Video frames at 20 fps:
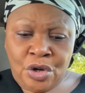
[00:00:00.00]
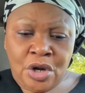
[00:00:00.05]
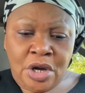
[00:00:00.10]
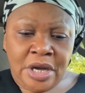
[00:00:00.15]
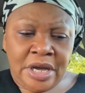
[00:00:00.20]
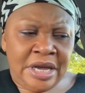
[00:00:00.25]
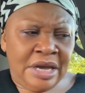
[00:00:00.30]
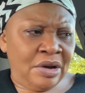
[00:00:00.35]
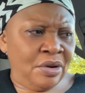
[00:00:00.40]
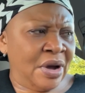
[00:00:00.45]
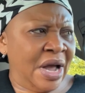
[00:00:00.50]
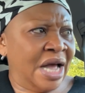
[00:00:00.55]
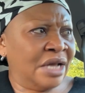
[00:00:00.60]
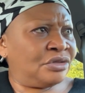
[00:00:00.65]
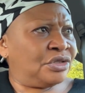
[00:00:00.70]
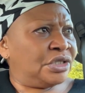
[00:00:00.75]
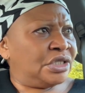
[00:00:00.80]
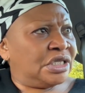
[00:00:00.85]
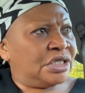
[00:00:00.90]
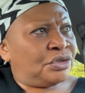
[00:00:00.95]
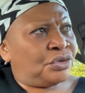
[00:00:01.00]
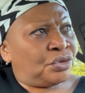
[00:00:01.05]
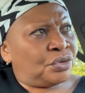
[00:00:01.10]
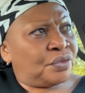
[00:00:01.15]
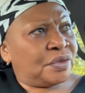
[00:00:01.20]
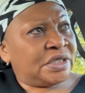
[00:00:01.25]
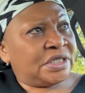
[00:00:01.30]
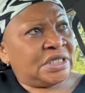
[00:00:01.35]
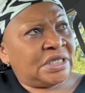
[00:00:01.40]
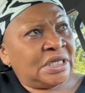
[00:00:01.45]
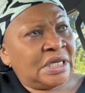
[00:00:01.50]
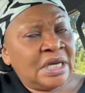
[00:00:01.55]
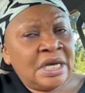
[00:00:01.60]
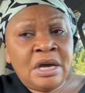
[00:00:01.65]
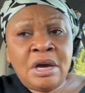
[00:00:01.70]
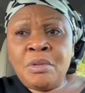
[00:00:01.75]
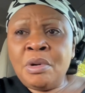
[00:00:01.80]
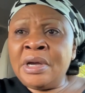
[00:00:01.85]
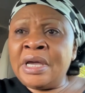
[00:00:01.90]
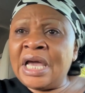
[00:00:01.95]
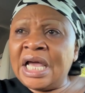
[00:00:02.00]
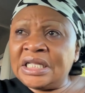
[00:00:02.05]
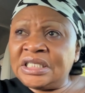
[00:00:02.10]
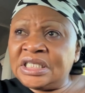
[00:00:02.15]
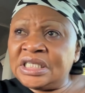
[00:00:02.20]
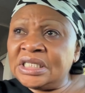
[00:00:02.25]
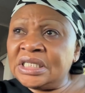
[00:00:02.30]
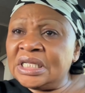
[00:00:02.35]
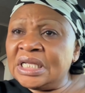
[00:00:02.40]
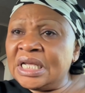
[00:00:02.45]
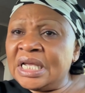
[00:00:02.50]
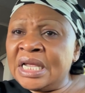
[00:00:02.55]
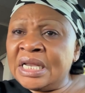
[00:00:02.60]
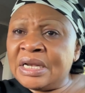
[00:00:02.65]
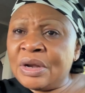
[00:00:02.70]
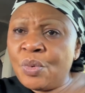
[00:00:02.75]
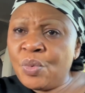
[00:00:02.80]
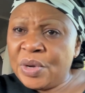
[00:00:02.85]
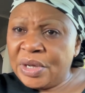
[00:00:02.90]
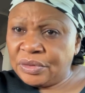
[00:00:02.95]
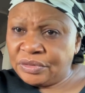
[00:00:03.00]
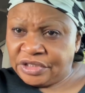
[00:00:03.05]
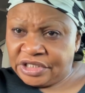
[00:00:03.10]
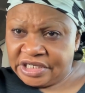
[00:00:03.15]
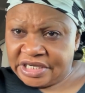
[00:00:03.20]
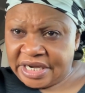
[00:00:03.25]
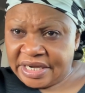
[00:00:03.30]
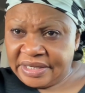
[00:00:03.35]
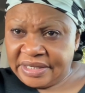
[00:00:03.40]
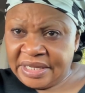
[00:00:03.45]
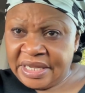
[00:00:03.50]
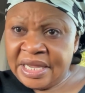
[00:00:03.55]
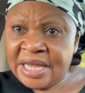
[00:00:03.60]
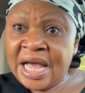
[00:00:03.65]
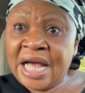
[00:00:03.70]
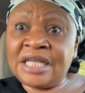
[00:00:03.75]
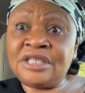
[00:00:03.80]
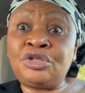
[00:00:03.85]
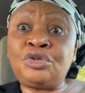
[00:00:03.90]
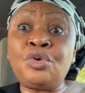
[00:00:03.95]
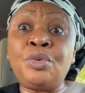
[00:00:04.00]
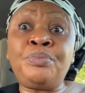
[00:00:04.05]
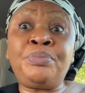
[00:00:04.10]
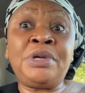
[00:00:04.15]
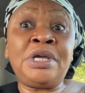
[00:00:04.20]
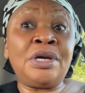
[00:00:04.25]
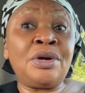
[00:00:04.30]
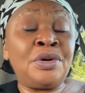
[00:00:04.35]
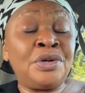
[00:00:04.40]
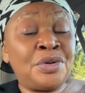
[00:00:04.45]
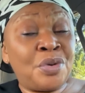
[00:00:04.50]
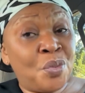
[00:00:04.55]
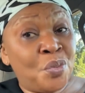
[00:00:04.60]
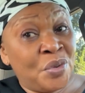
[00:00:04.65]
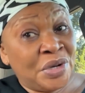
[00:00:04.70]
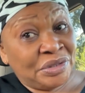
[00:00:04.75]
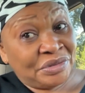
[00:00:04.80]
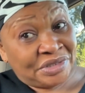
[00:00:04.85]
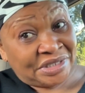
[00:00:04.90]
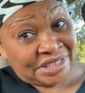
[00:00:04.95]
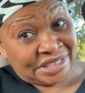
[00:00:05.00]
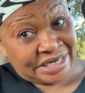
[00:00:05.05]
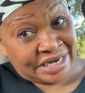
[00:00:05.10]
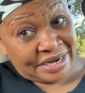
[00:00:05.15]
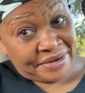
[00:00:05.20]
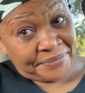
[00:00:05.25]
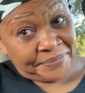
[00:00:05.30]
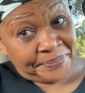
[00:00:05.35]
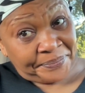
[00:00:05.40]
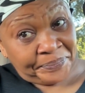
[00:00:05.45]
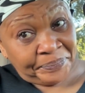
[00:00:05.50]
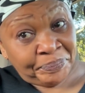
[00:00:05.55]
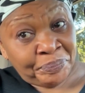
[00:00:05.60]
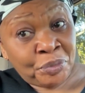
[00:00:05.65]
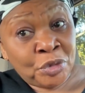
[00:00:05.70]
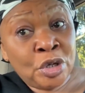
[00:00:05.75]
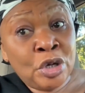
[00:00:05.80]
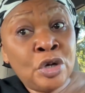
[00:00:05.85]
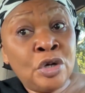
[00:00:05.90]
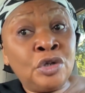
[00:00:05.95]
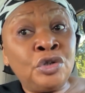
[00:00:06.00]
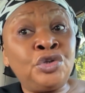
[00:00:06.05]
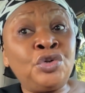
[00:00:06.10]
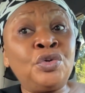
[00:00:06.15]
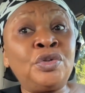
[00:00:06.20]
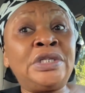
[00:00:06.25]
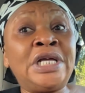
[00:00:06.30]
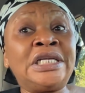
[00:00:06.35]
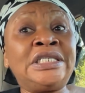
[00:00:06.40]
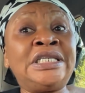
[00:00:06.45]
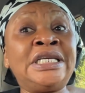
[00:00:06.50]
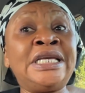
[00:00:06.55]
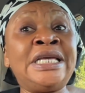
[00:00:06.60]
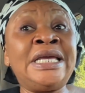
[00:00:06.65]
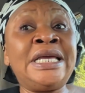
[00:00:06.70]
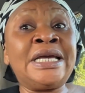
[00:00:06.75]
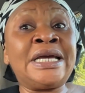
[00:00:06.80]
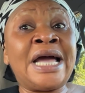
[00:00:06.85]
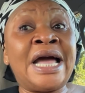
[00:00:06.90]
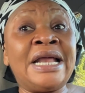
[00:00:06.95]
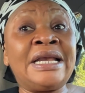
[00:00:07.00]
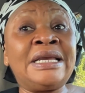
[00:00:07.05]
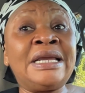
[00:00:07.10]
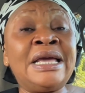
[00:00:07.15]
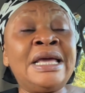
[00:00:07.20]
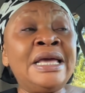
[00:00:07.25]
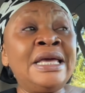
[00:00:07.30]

how did he do it? Get in a wheelchair. He has to be on a wheelchair so that he can